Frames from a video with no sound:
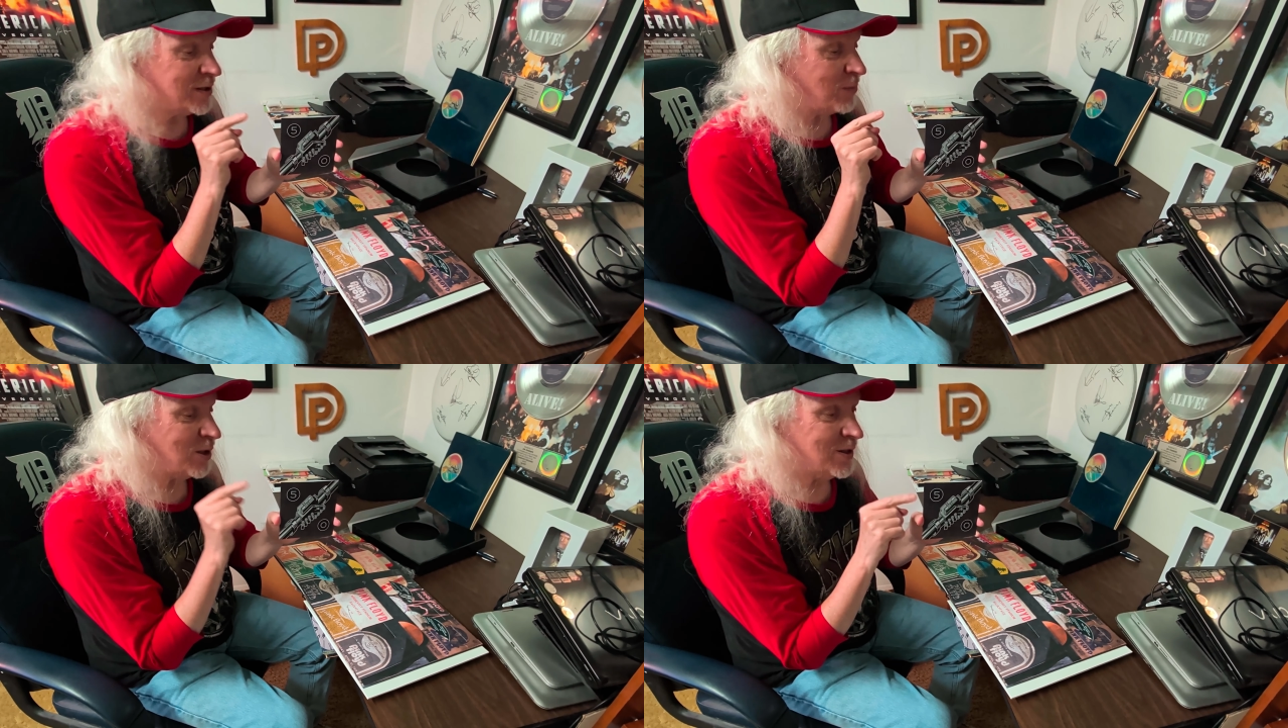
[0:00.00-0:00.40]

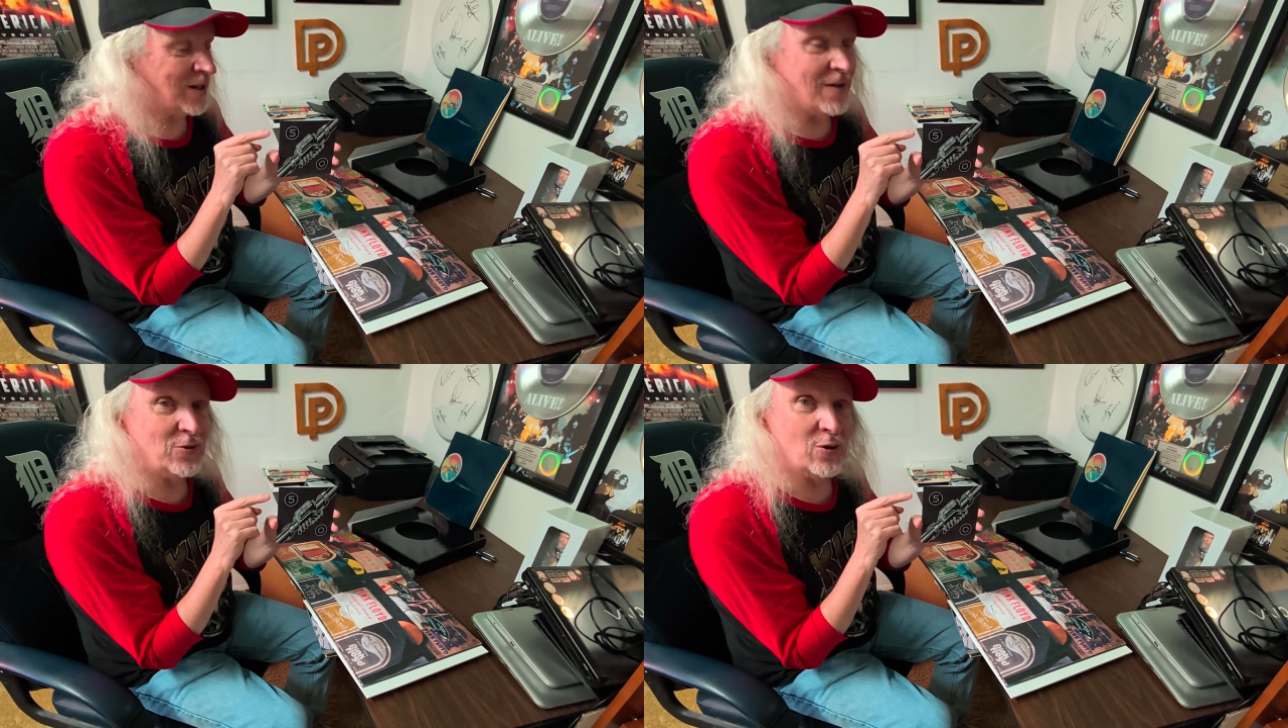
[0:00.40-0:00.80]
which I
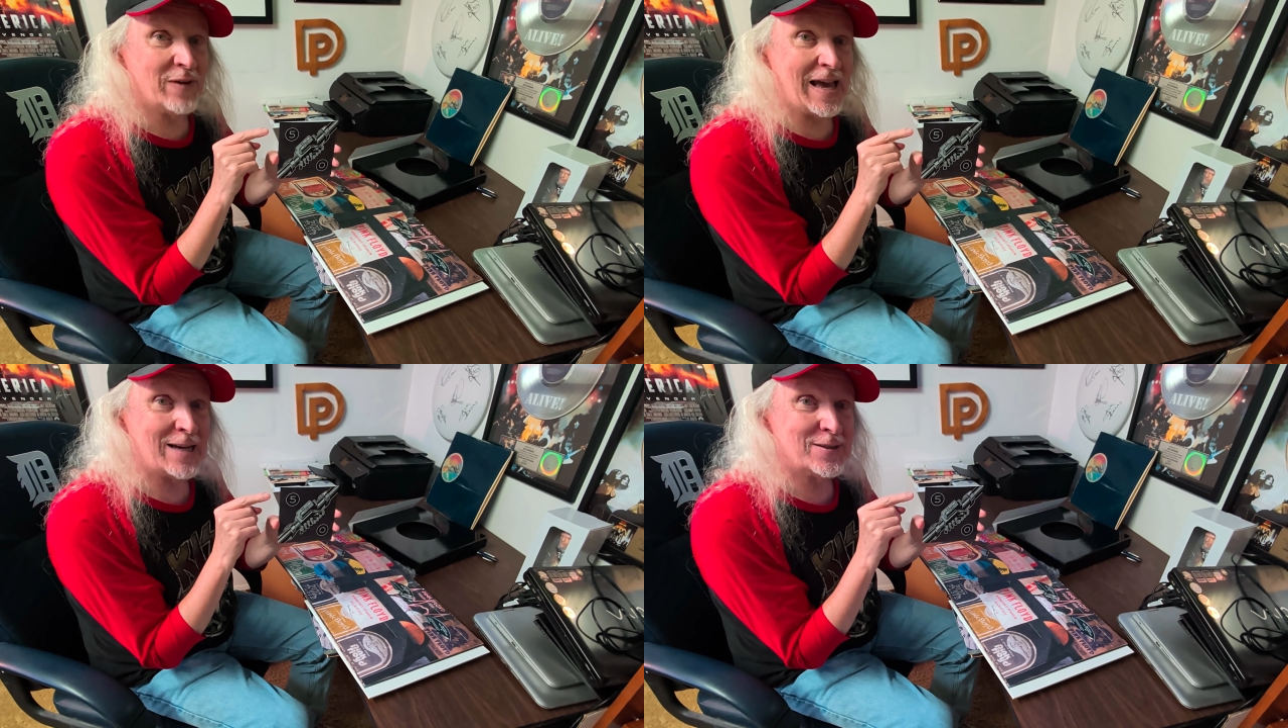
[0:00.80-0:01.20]
would have
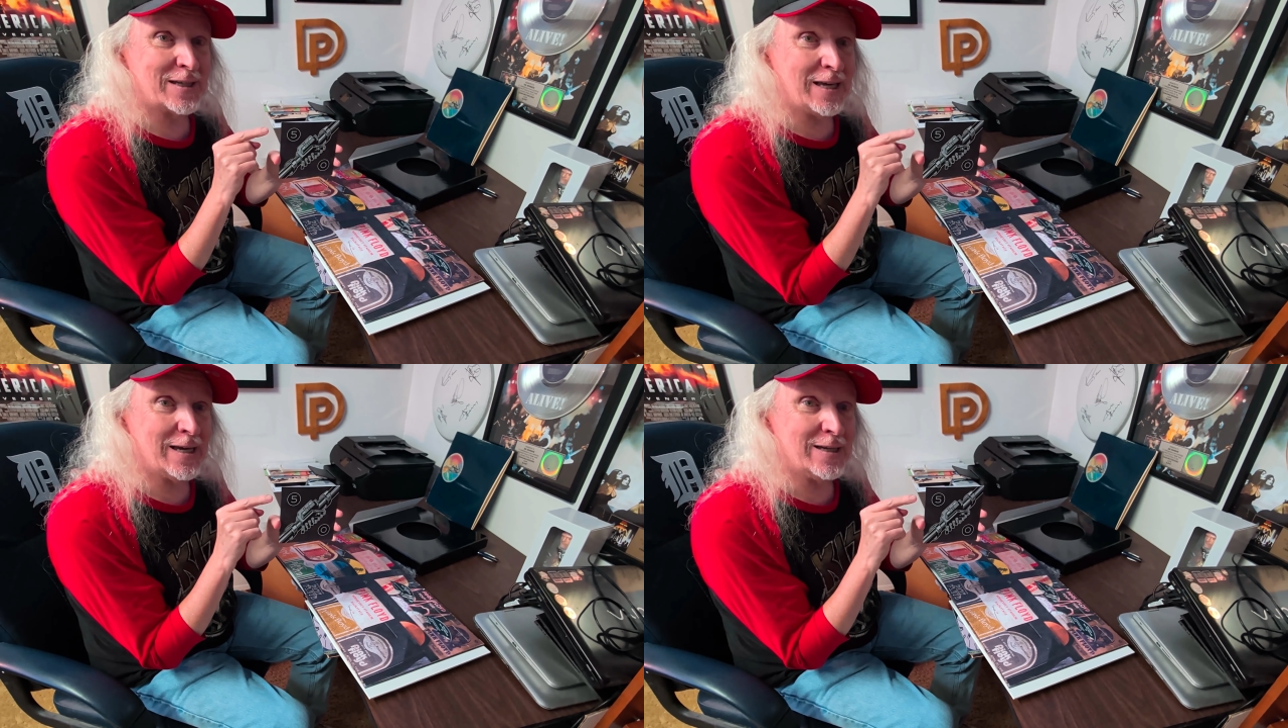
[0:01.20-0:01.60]
loved to have
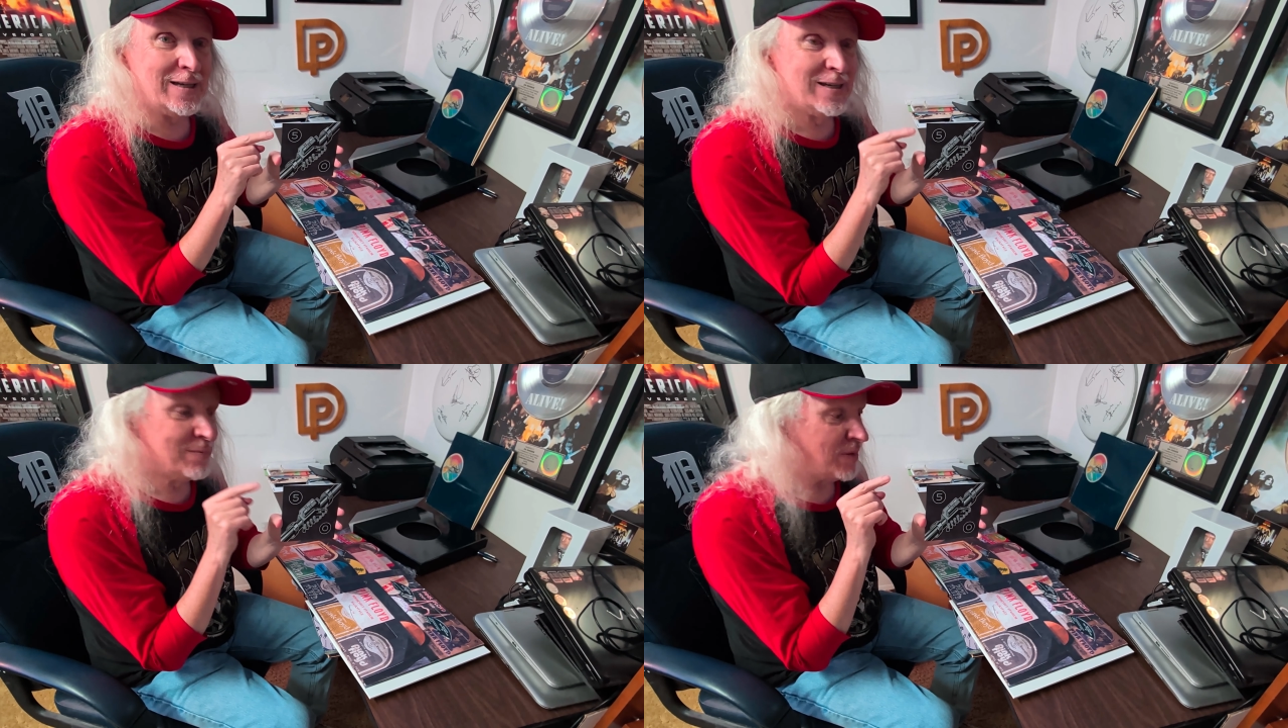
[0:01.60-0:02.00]
had as a
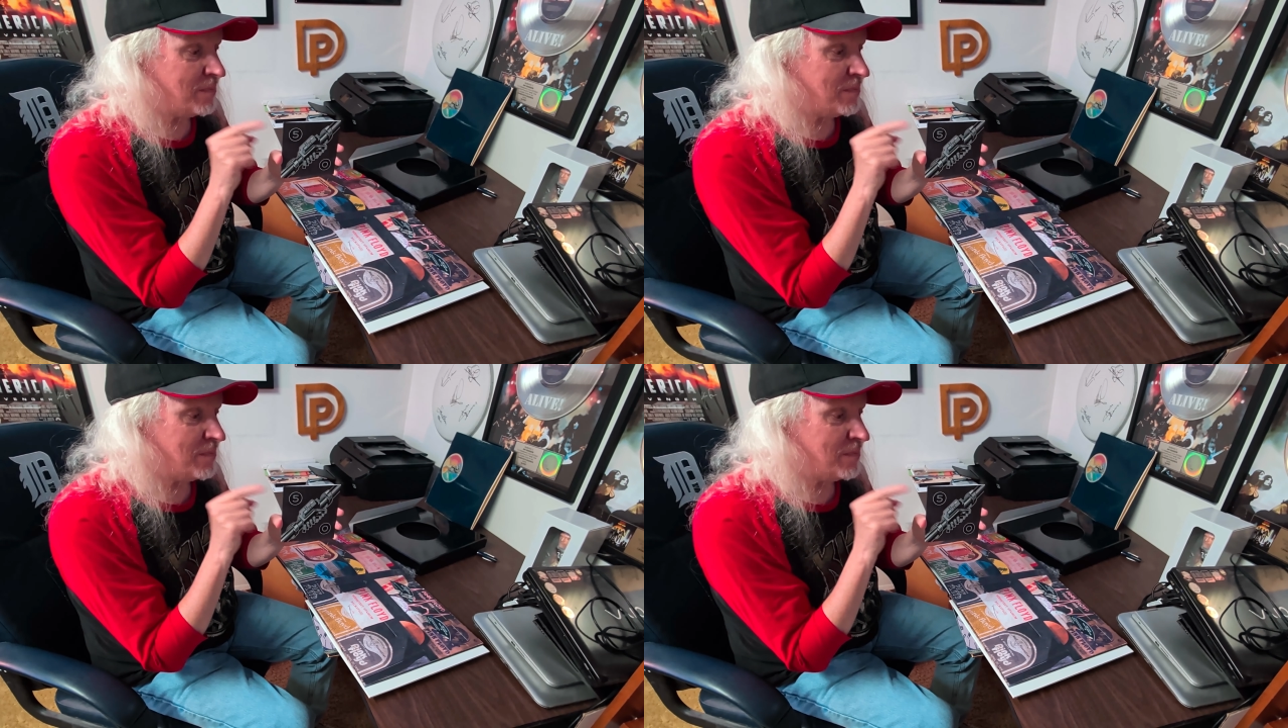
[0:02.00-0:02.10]
kid,